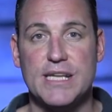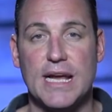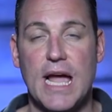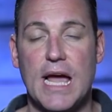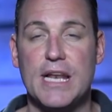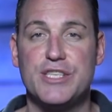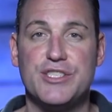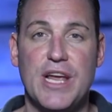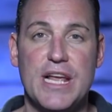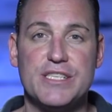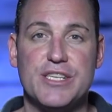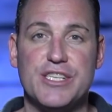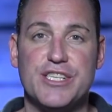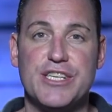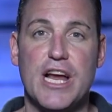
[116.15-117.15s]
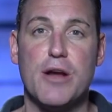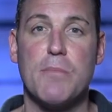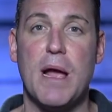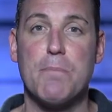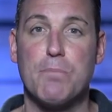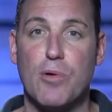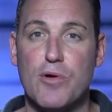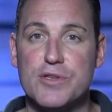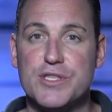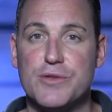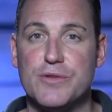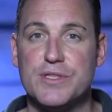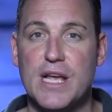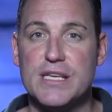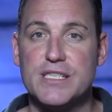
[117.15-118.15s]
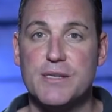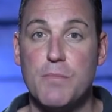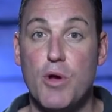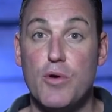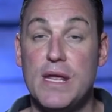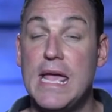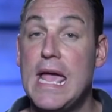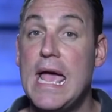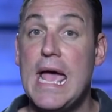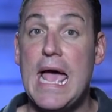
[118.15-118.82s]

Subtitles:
I got a chance to share my personal testimony,